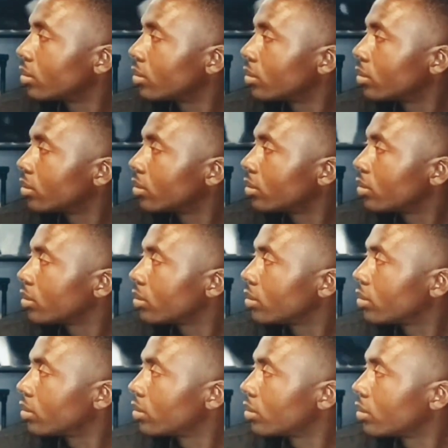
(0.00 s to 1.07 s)

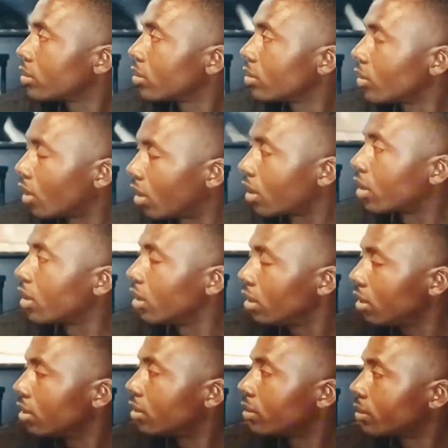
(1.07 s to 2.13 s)

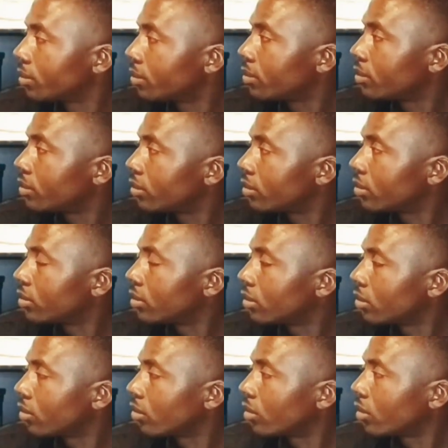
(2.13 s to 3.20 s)

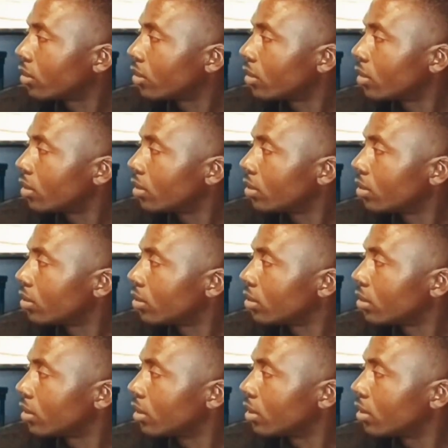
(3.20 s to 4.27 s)

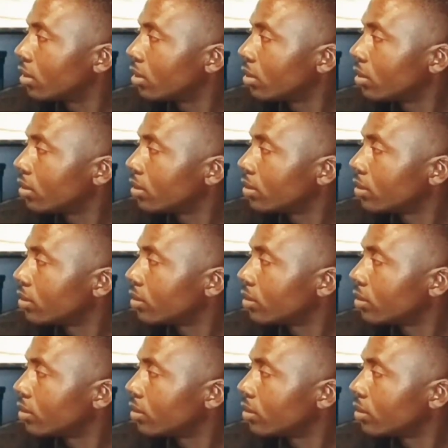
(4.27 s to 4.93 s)
This person isn't speaking.